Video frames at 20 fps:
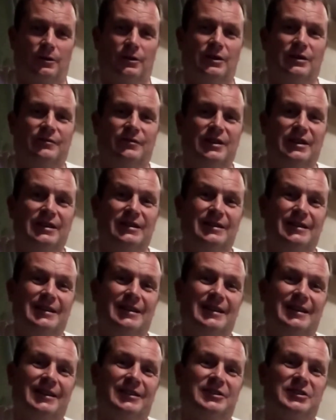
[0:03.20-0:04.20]
Good evening.
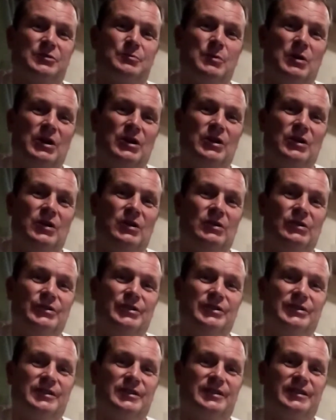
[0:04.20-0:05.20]
It's my
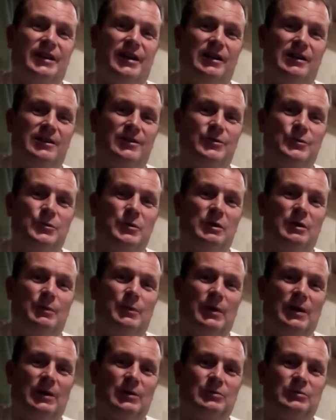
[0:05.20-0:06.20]
honour to tell you
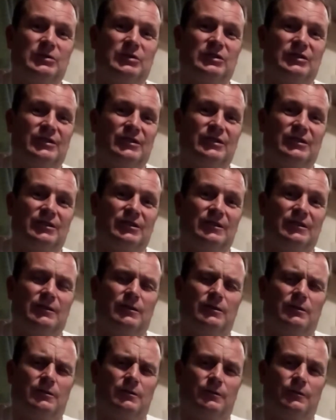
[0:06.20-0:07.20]
about
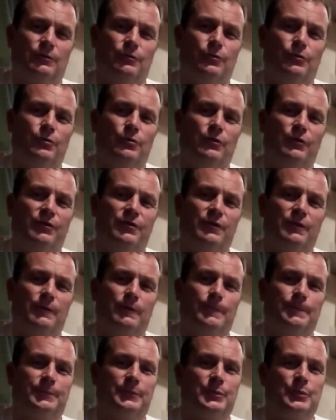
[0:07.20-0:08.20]
North
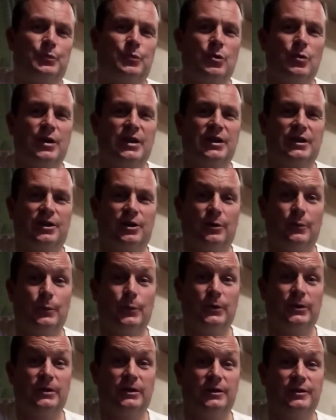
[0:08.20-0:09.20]
Brewing
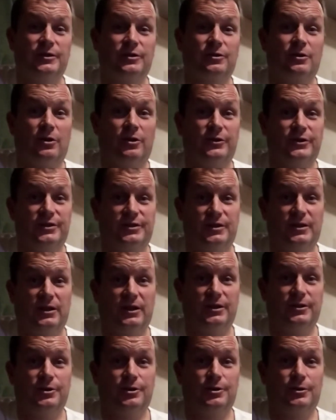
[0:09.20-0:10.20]
Company's
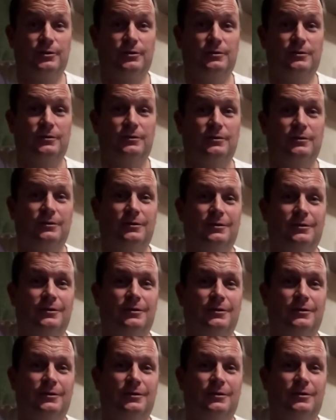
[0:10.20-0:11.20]
Constellation.
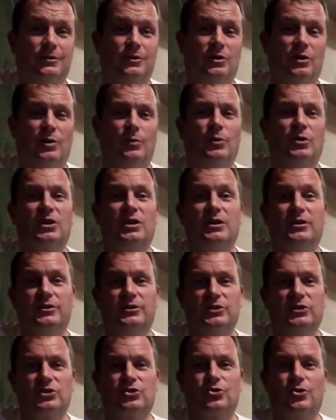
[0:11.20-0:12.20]
I'm a
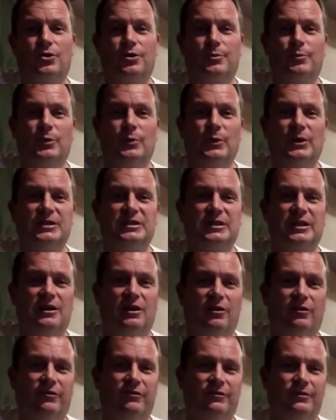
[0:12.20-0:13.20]
keen astronomer
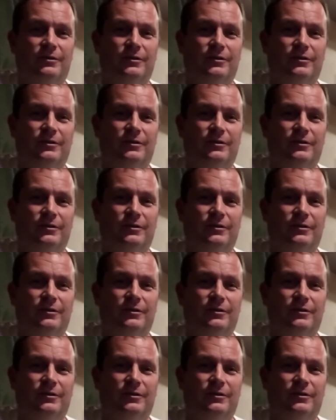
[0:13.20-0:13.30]
myself,